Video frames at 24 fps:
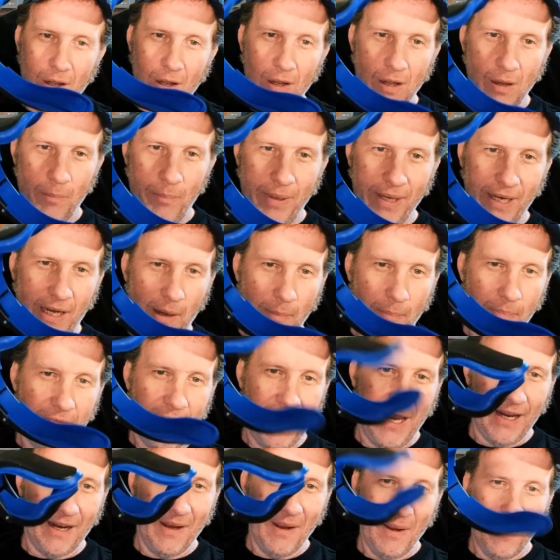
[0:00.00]
pickup
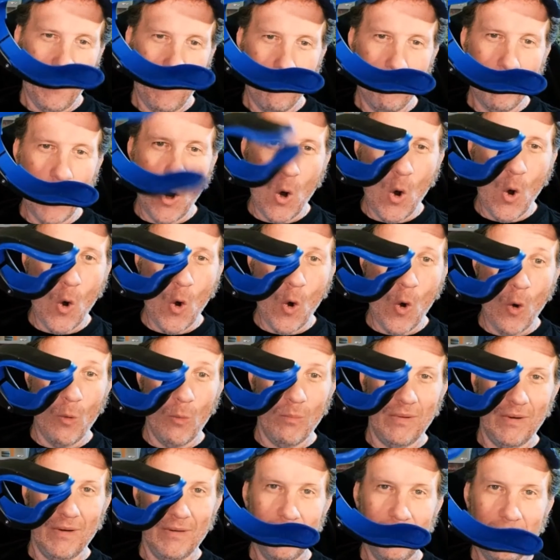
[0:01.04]
thing. Boom.
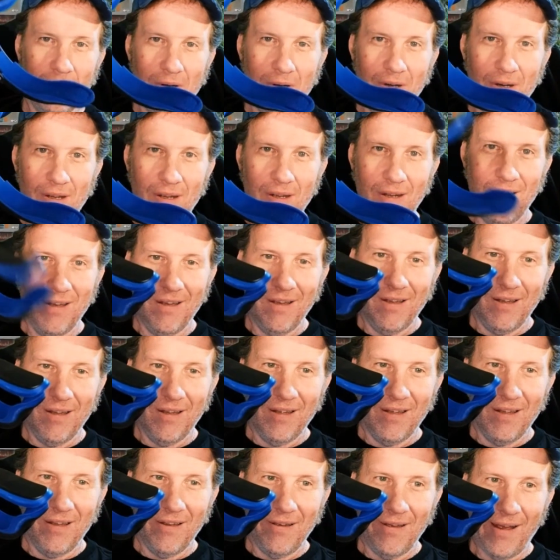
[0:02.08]

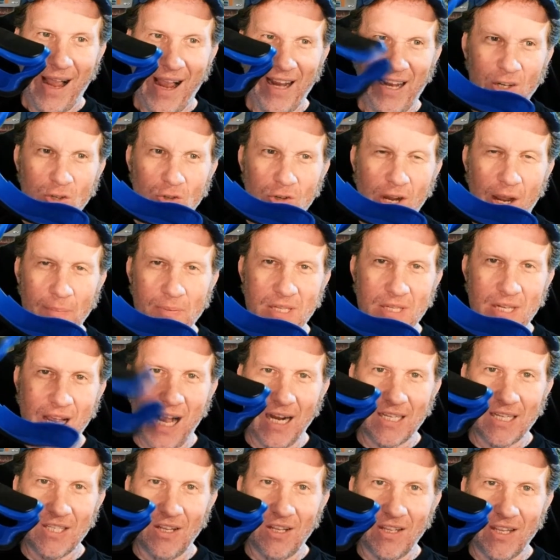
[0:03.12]
I could drop
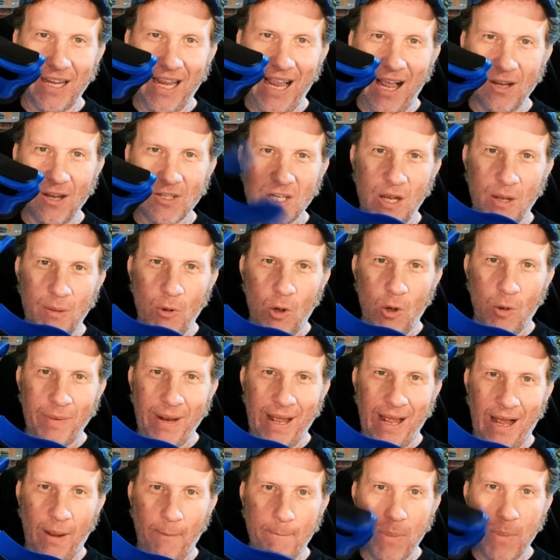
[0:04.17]
socks till the cows come home
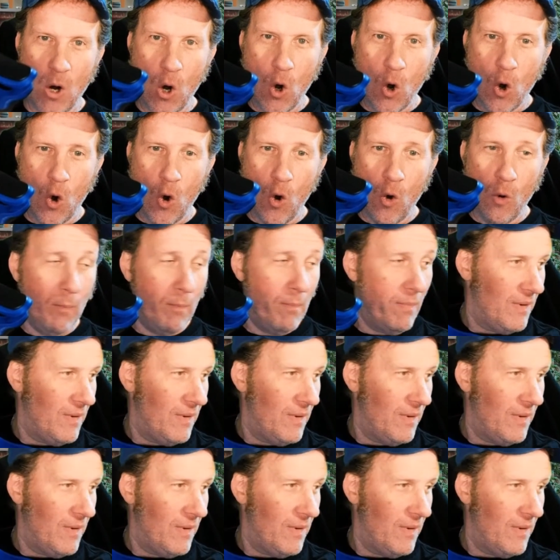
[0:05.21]
now. Boom.